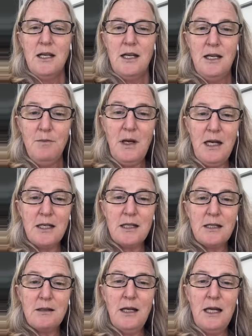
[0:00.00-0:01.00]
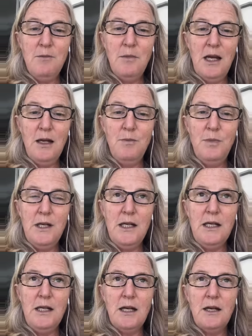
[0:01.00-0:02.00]
he may
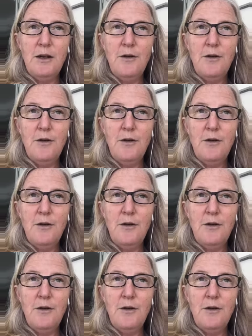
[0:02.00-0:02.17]
be